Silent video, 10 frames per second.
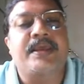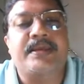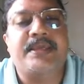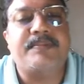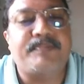
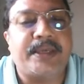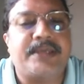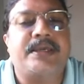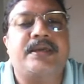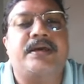keep
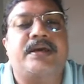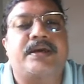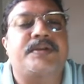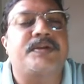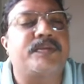making
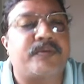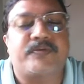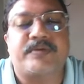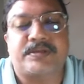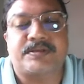new
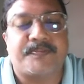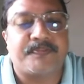movies.